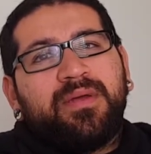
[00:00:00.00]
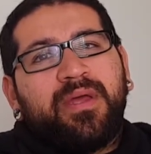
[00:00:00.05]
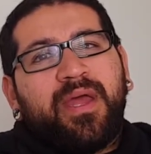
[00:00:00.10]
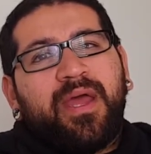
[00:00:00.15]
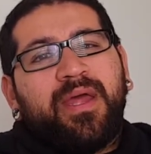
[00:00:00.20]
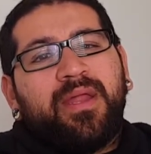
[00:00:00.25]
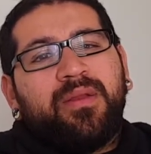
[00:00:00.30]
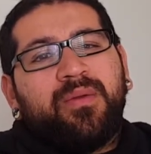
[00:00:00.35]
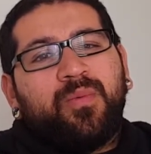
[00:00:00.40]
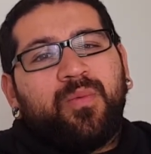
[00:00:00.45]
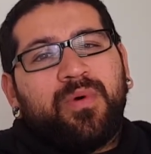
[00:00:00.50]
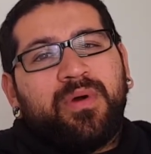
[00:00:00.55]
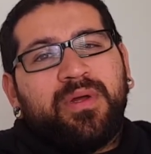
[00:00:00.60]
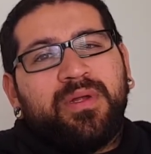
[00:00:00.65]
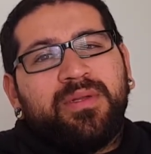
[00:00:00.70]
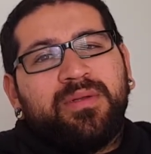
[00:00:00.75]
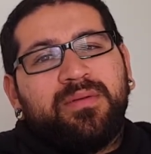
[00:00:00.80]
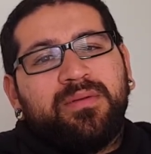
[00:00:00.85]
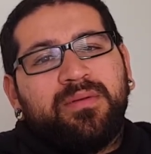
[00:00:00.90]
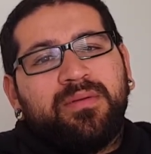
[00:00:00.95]

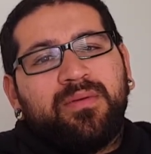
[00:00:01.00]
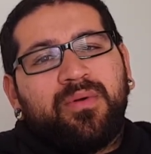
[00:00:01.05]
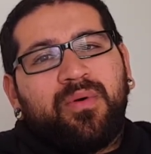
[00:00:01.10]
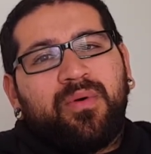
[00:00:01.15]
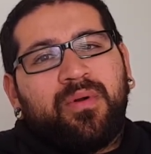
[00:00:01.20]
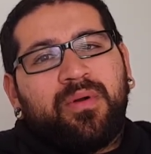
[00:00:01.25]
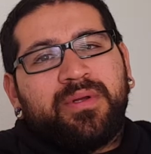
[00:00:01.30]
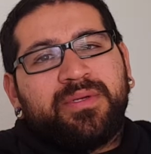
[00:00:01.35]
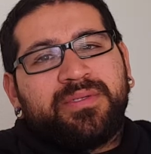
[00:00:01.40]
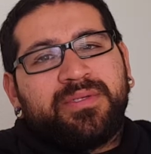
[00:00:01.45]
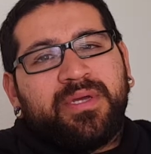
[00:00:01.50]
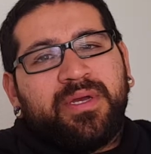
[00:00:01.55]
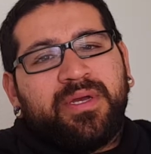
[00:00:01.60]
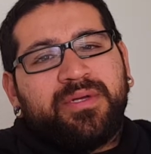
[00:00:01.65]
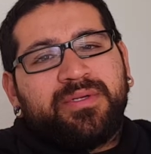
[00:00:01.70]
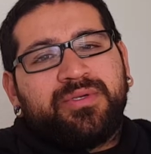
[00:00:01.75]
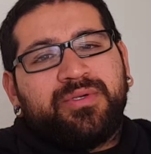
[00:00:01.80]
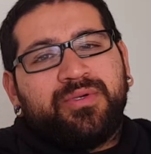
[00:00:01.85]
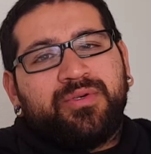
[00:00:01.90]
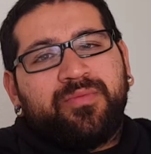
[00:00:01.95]
N1 or a
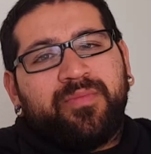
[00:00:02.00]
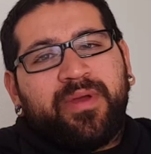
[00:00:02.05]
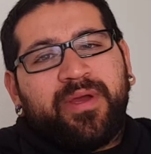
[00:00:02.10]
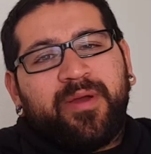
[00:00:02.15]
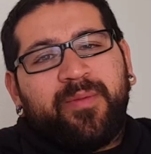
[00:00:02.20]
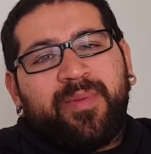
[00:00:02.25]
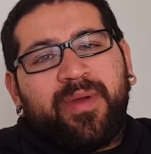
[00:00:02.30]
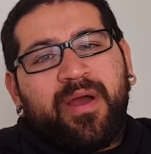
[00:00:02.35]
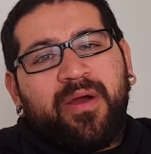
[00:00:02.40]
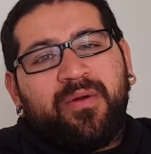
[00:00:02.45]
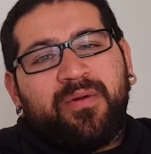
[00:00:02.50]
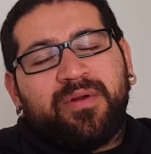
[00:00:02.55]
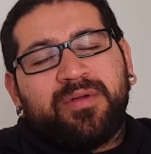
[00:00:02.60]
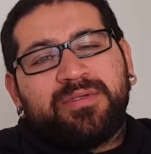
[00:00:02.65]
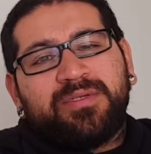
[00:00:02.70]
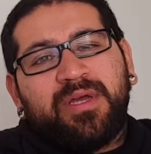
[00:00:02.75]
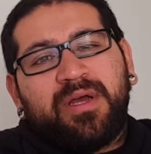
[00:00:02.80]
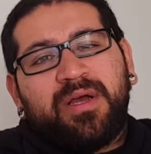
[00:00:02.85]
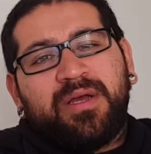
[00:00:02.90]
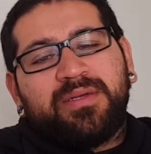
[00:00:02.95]
Skunk 2 Mega Power
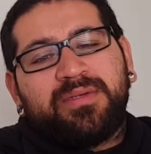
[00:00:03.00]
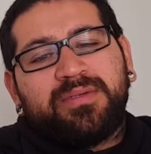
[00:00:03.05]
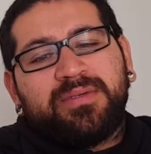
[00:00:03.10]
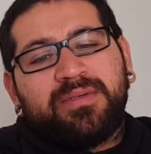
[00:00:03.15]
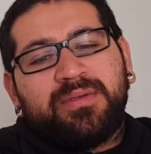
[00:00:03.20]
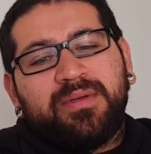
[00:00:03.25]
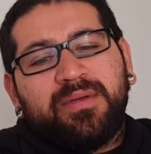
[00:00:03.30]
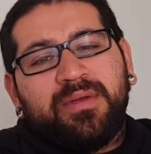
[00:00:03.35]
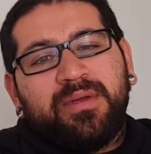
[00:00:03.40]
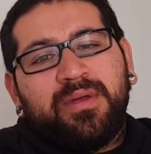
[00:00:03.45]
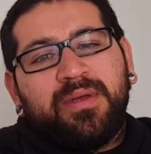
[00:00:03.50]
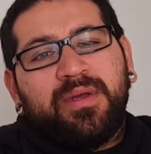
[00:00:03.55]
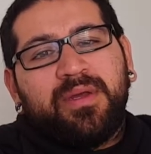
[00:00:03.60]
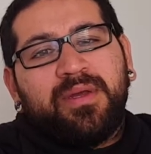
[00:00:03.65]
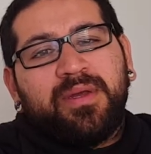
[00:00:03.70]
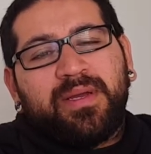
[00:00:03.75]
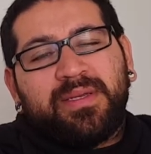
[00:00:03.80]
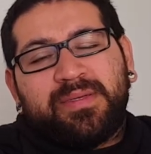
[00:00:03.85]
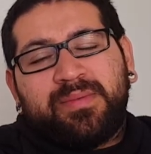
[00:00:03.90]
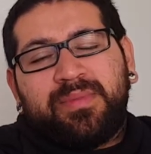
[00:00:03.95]
exhaust,
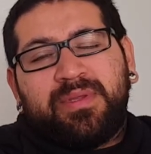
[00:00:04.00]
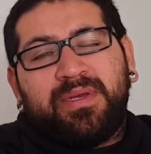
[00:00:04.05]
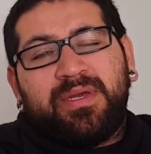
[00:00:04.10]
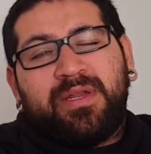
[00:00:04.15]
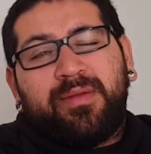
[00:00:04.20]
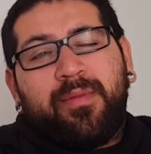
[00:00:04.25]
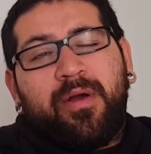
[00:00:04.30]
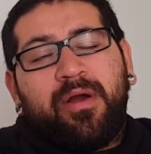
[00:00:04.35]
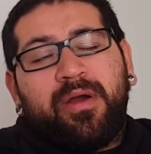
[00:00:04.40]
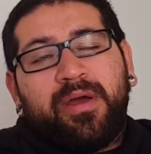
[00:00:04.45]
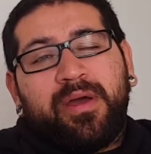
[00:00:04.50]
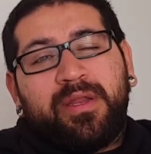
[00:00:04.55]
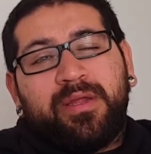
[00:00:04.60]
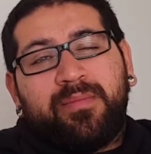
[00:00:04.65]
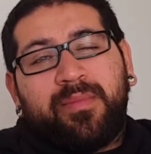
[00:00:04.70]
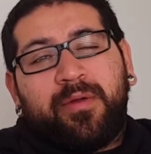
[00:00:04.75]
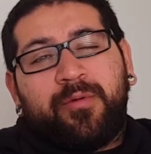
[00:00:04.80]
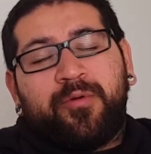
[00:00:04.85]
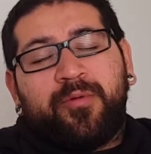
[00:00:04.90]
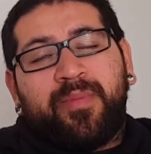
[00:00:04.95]
because I'm thinking about cutting
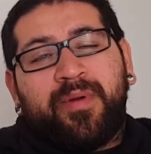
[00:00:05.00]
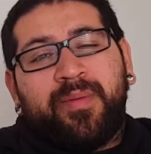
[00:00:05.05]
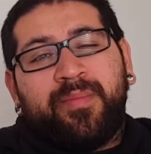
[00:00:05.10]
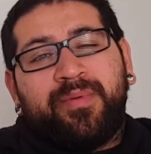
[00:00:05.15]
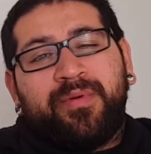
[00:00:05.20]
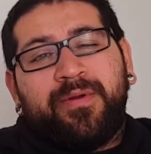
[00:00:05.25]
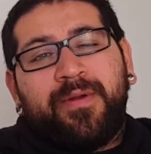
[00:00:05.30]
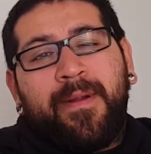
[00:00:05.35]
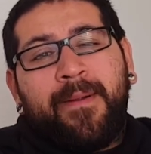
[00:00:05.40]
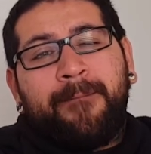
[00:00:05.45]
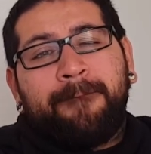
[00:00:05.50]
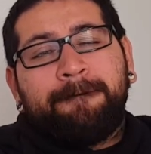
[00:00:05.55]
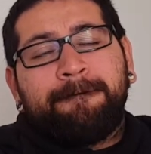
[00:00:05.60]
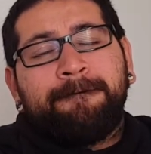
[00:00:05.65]
my rear bumper.